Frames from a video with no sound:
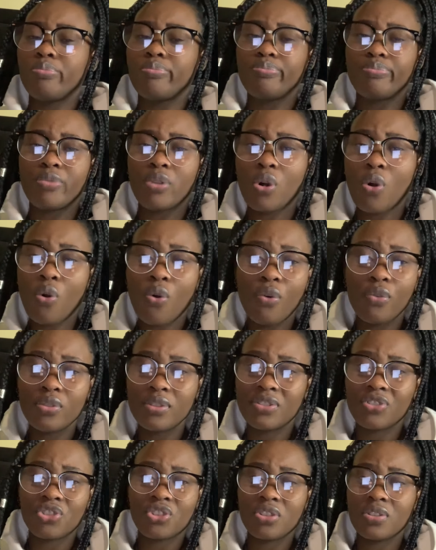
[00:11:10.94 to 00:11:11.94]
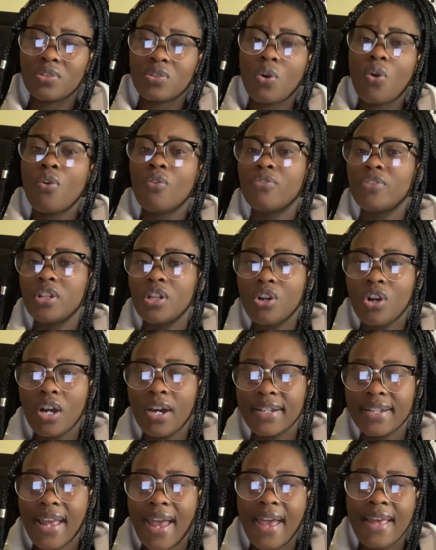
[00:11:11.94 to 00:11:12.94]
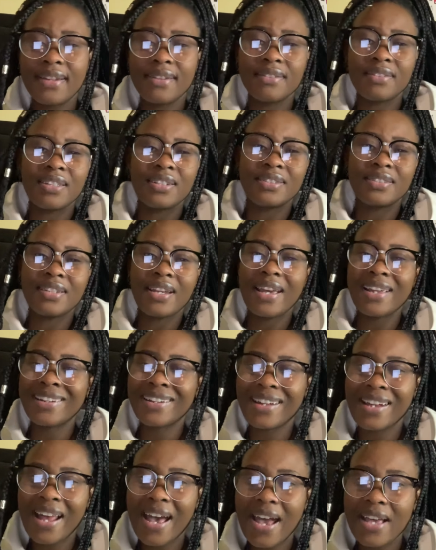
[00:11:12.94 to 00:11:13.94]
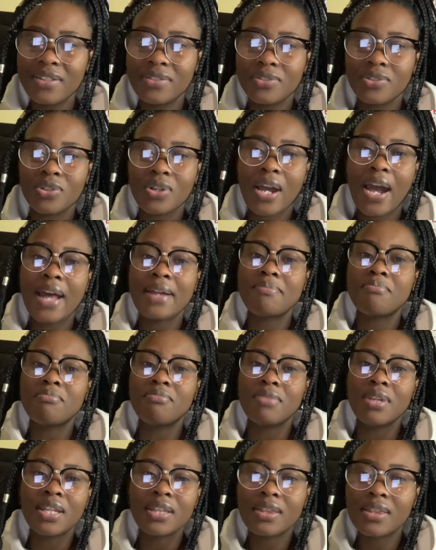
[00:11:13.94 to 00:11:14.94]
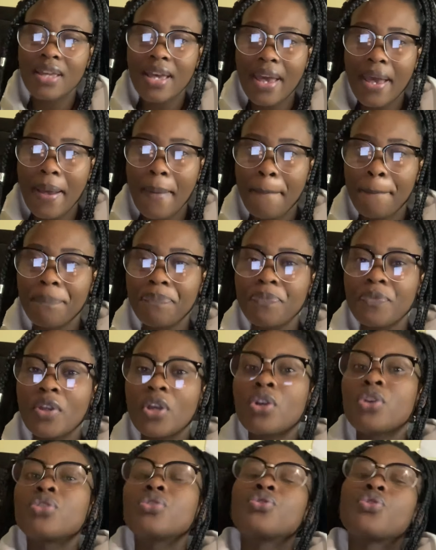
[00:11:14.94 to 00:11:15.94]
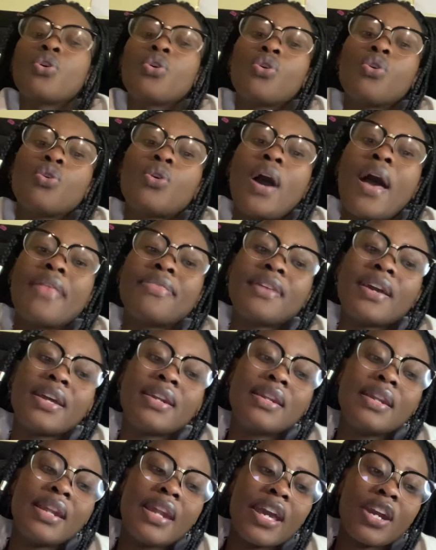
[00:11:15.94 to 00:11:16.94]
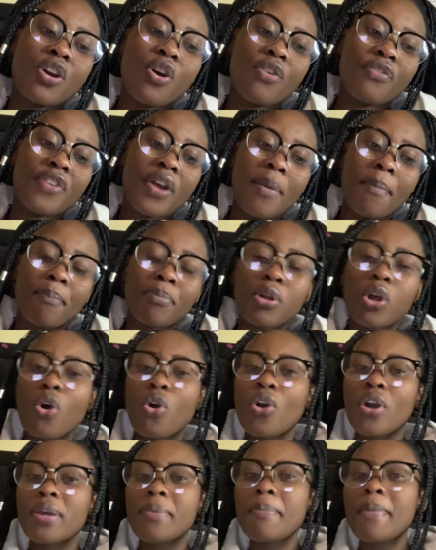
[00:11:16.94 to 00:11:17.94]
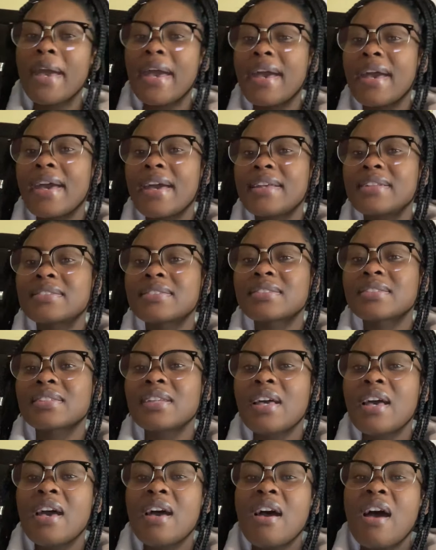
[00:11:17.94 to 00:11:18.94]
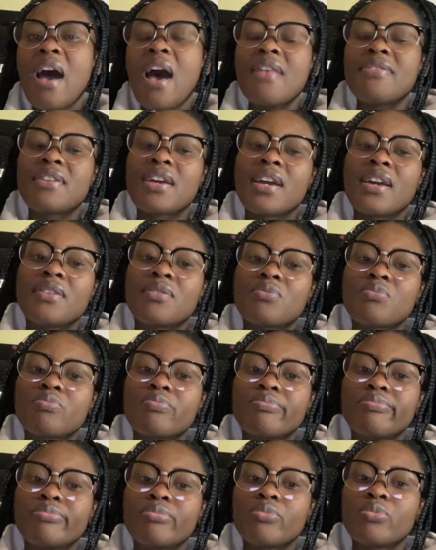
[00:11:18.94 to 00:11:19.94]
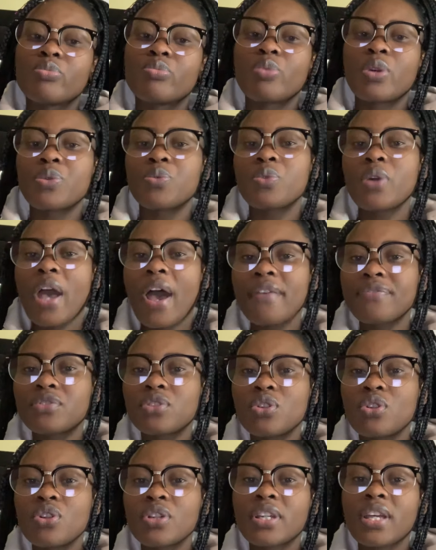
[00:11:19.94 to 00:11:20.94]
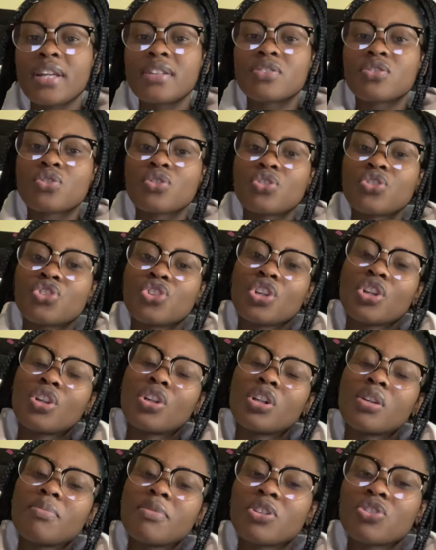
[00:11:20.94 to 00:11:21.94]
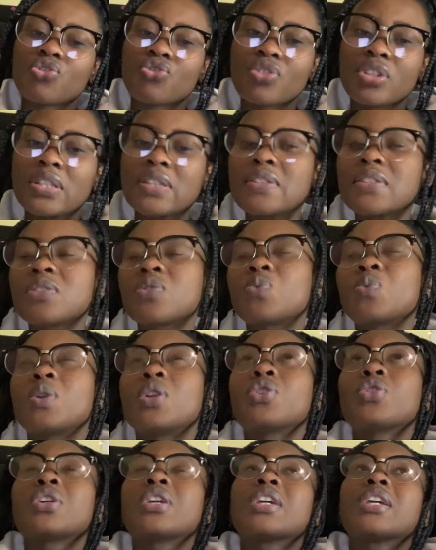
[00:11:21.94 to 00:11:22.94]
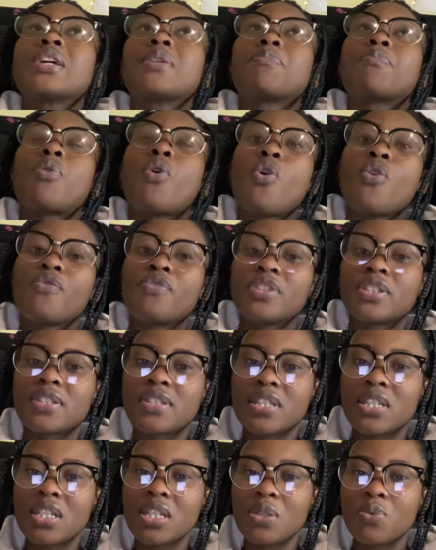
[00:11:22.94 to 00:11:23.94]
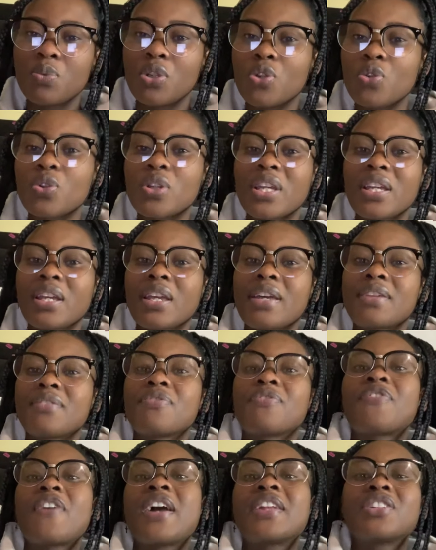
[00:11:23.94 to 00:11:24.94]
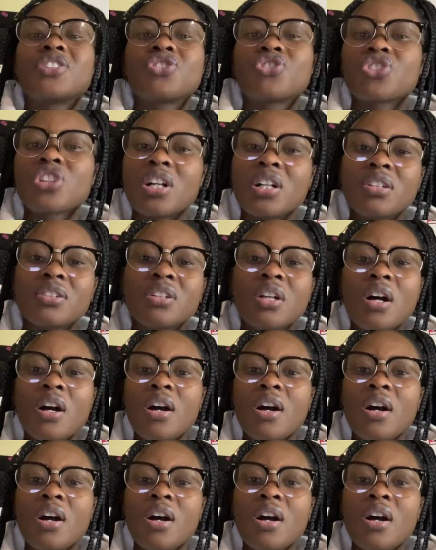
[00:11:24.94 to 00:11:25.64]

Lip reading: it's just overload, and the deadlines, you can't meet them, and then lack of employment. And then when we have to look at socioeconomic stresses, we're looking at poverty, we're looking at financial